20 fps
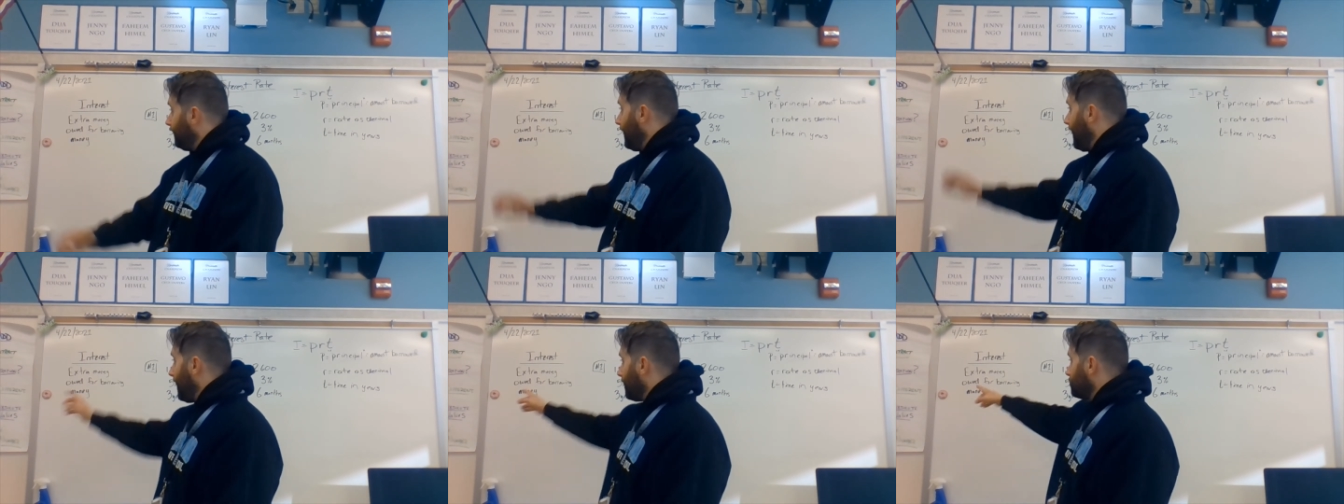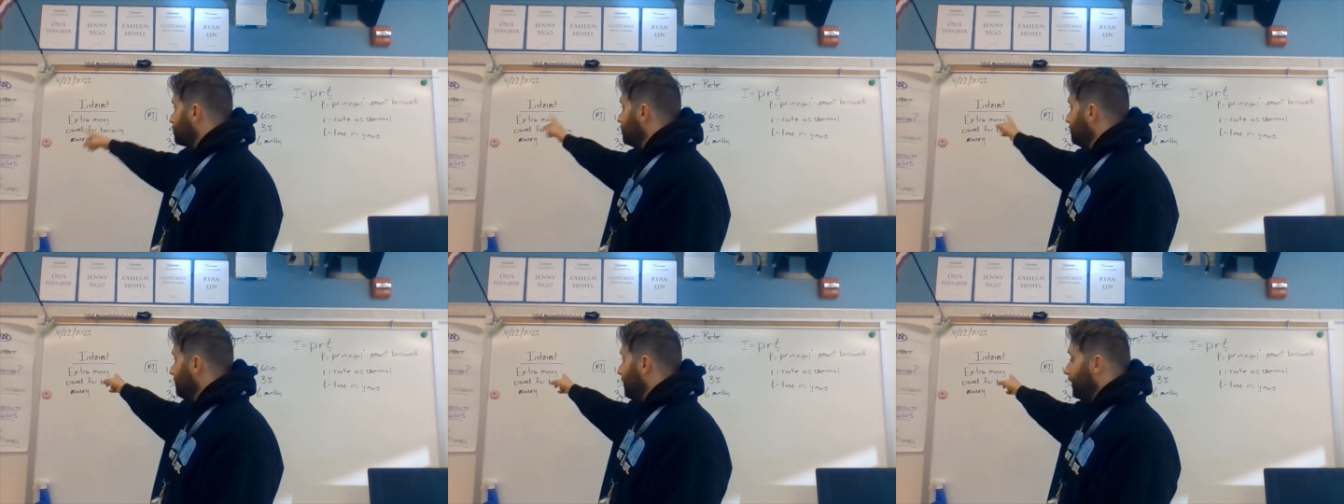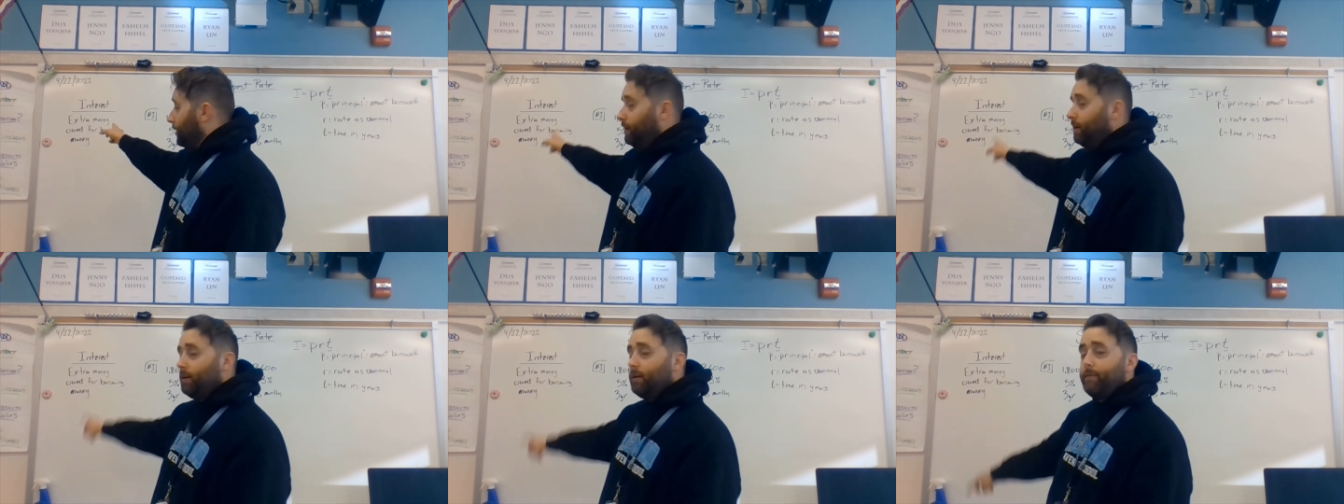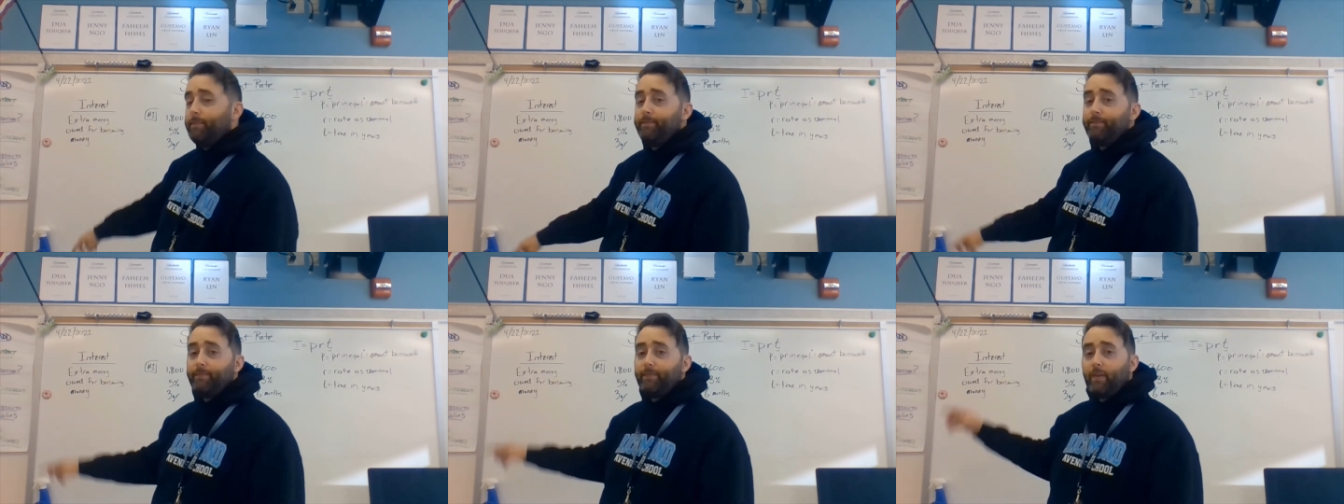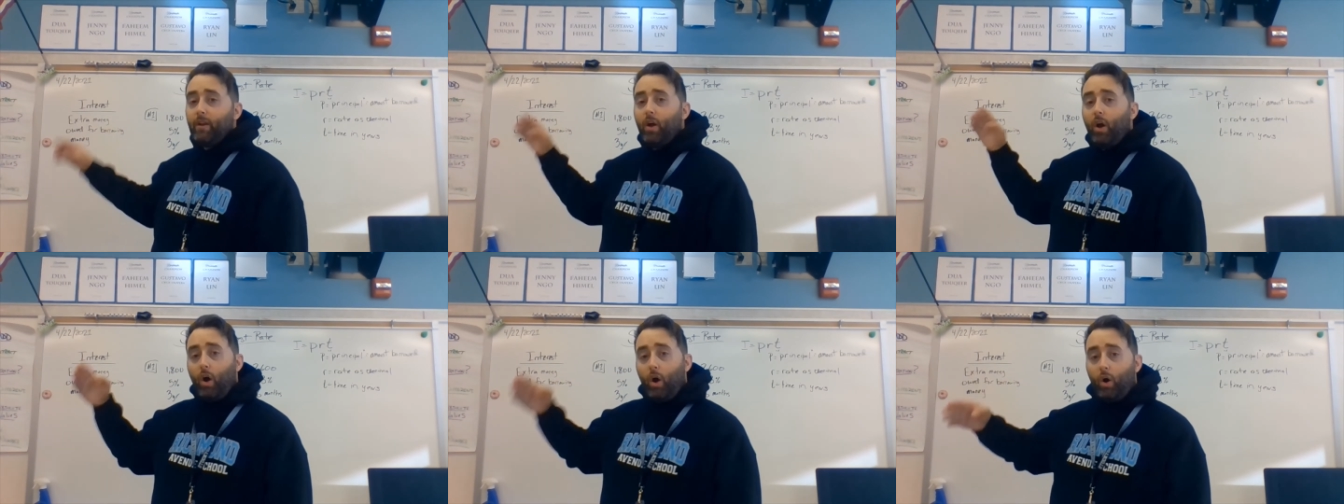the extra money
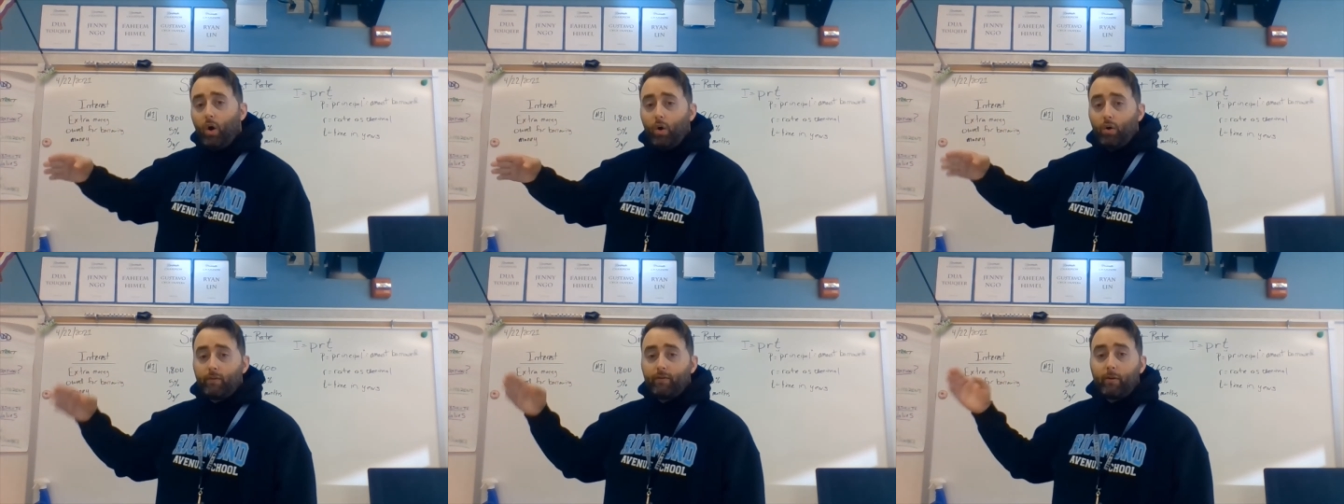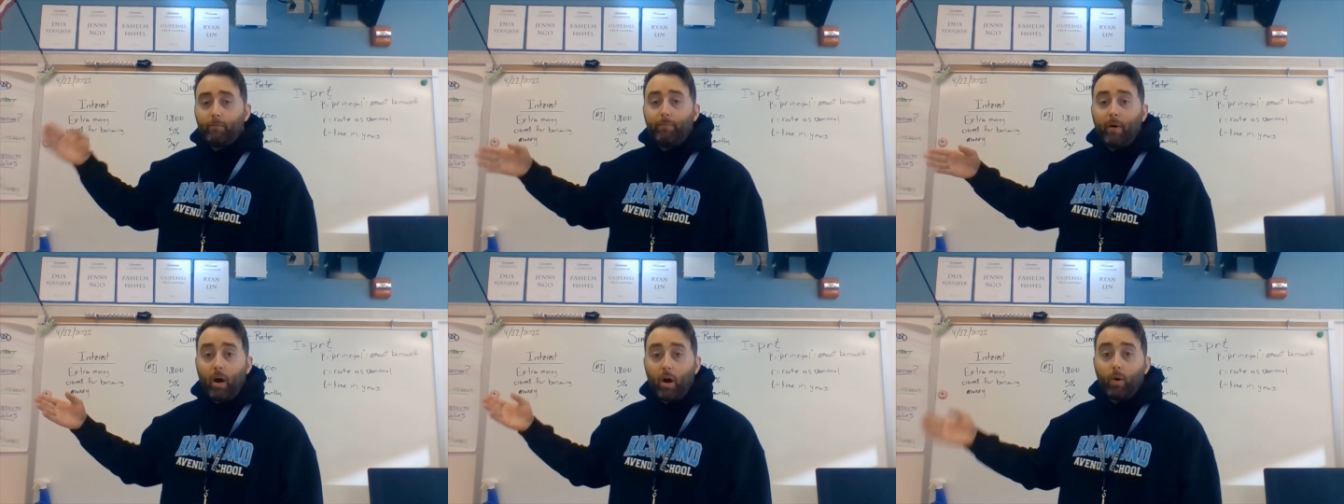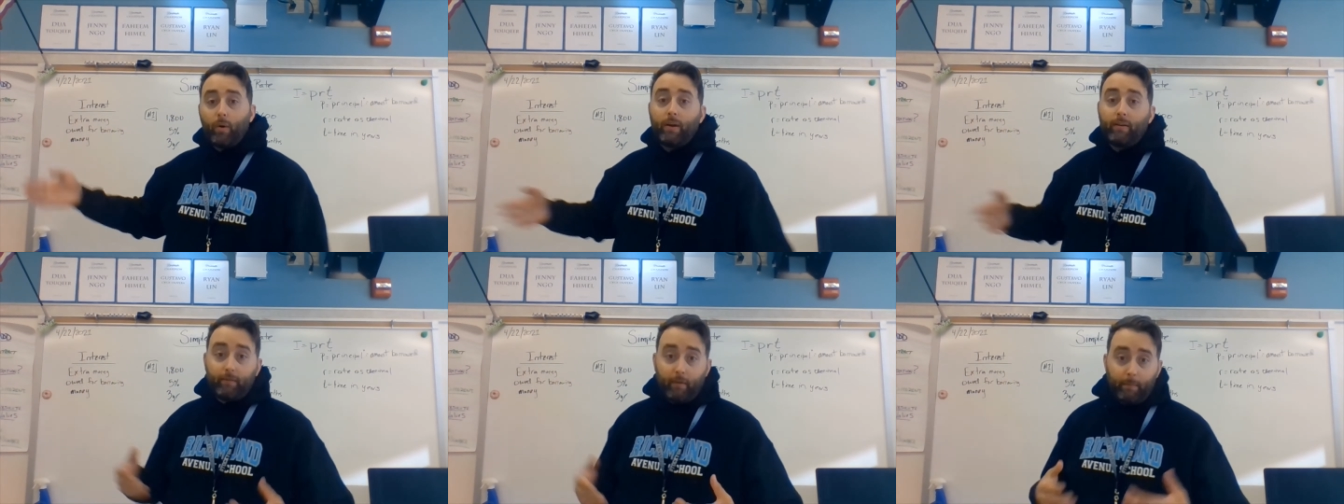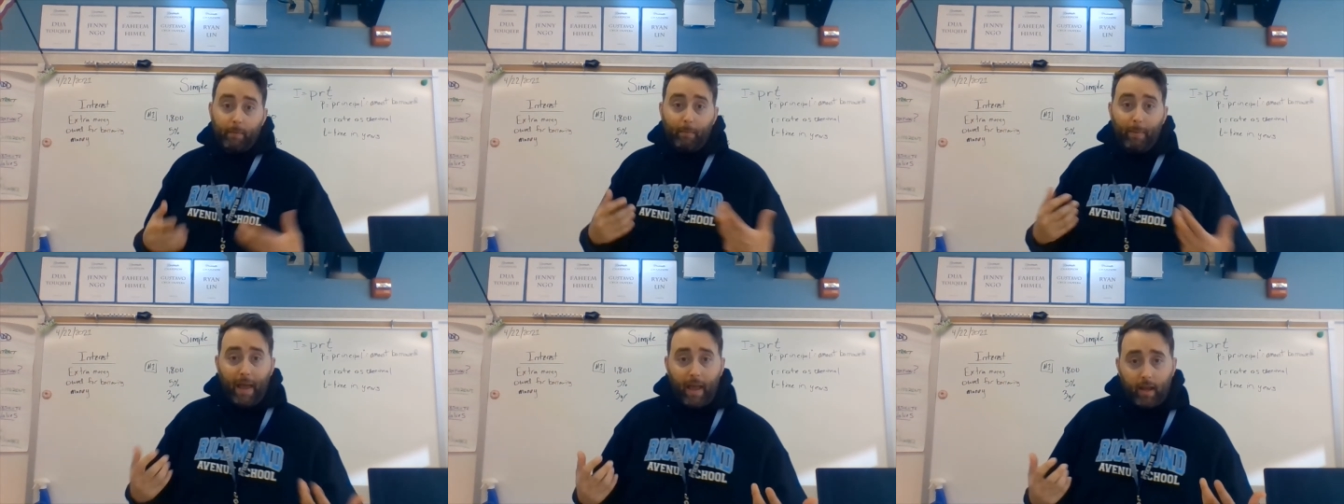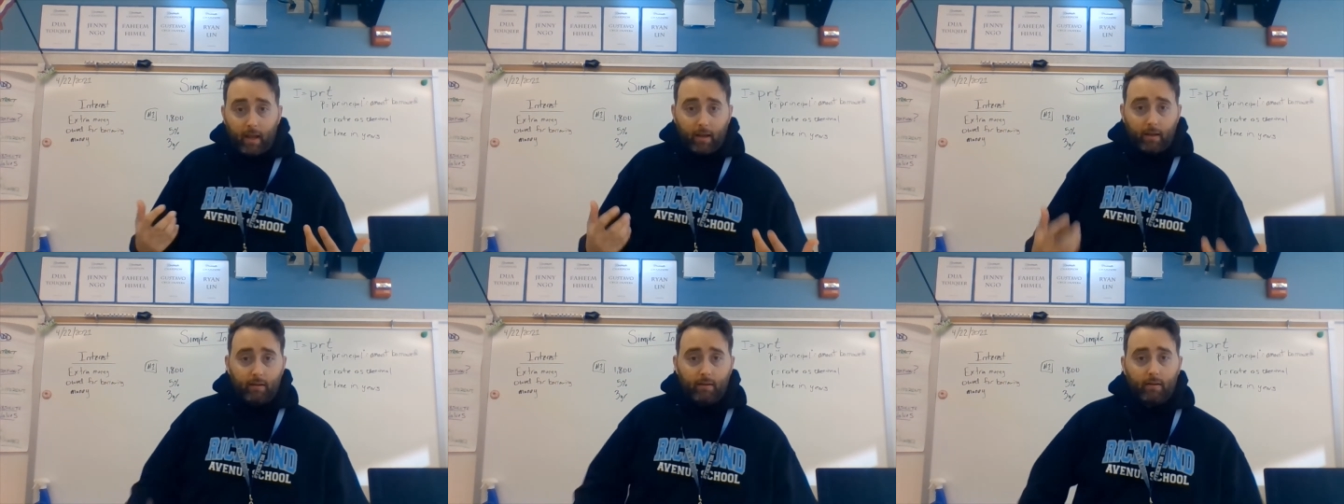owed for borrowing from the bank.